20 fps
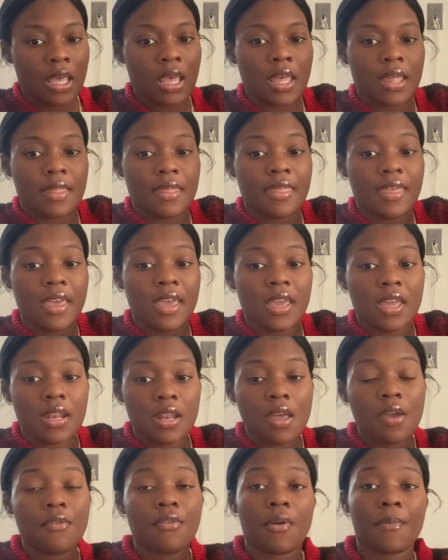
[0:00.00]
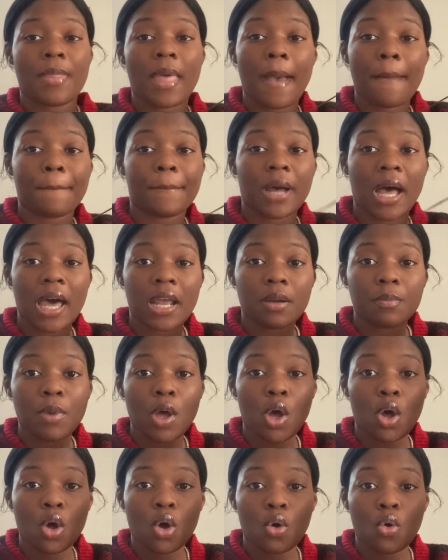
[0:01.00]
Then from that bottom
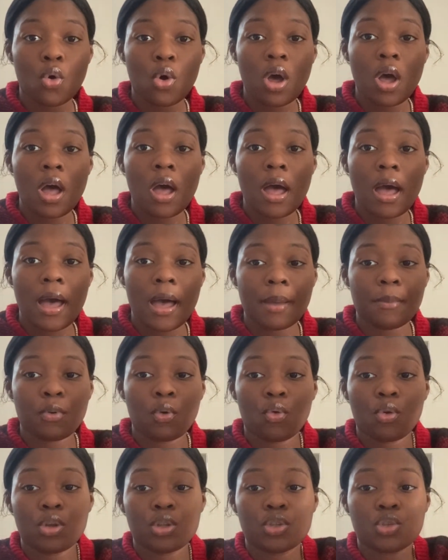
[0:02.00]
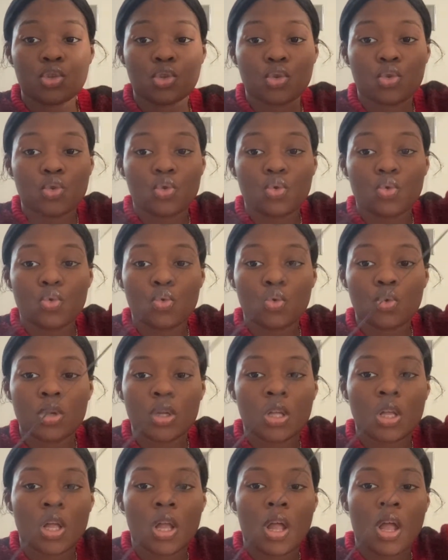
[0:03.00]
hole, I'm going to
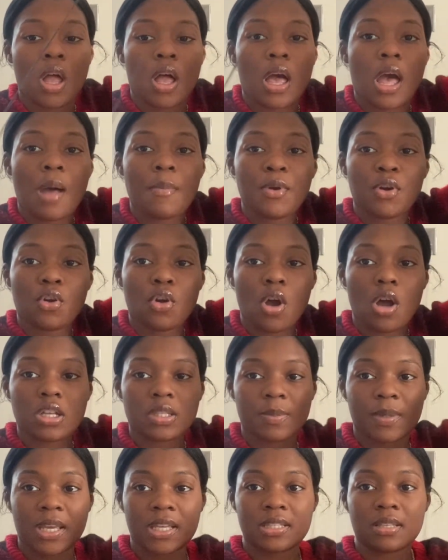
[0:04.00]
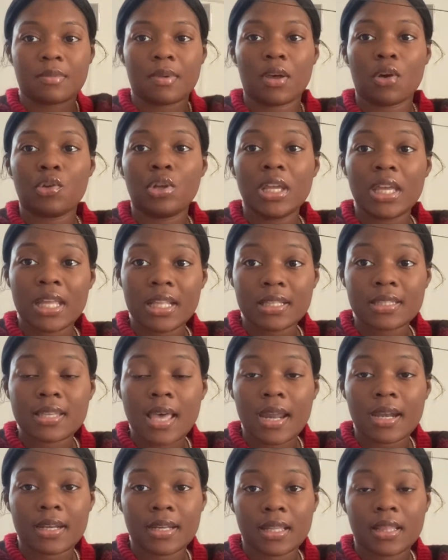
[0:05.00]
come across, because I'm on the inside
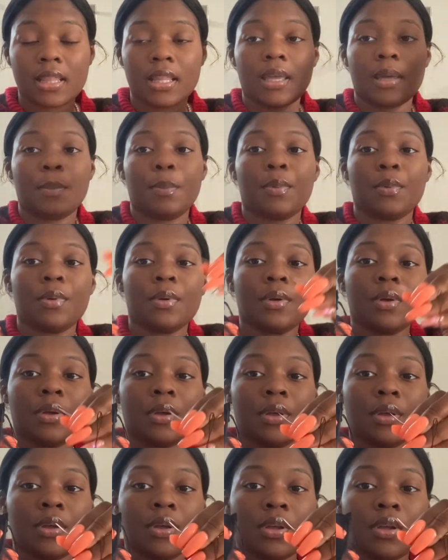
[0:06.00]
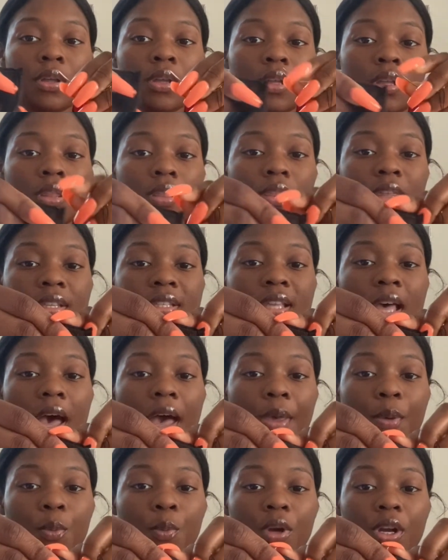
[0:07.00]
of the clip, the
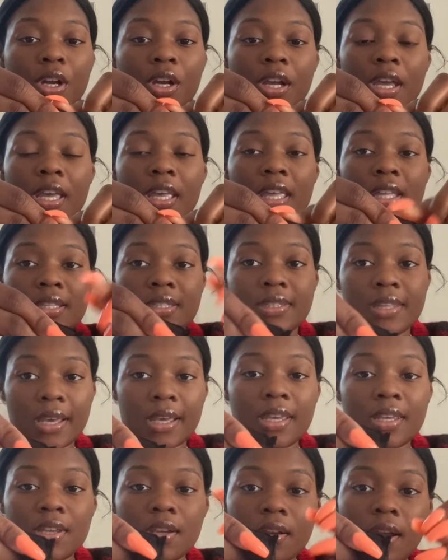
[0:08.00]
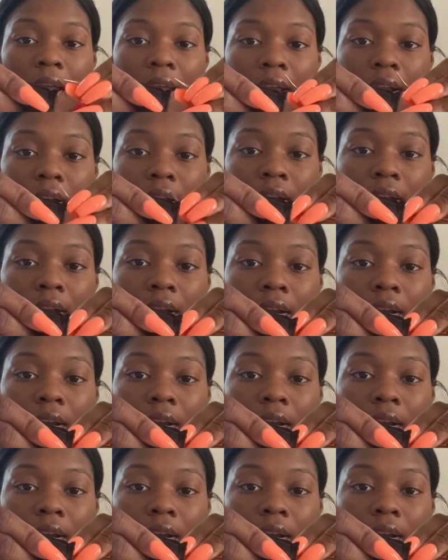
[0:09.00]
side where it gets dug in your hair,